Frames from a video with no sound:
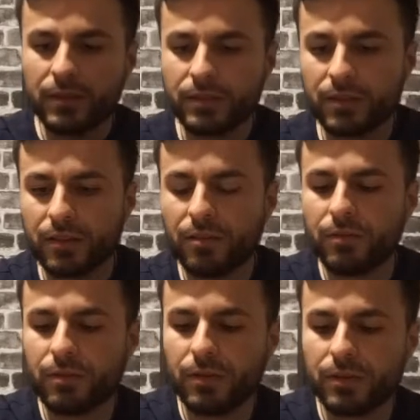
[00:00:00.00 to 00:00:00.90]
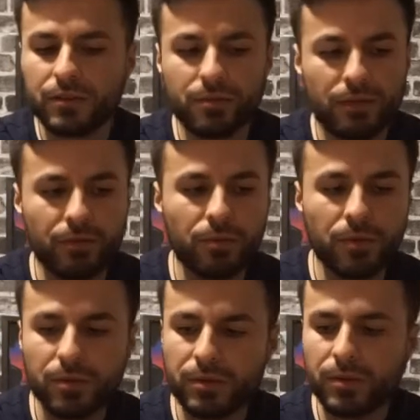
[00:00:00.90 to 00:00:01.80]
The sun in reverse, we have the
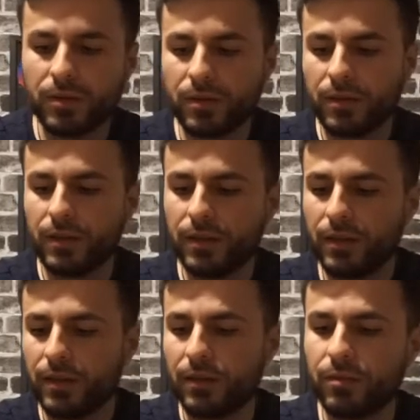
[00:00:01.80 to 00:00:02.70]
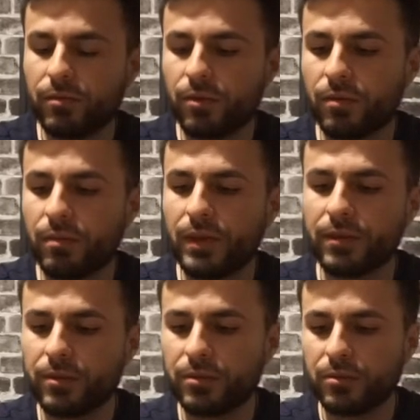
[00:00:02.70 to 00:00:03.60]
world card, the four of
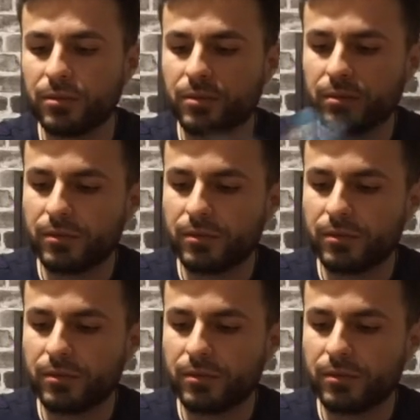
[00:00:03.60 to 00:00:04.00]
pentacles.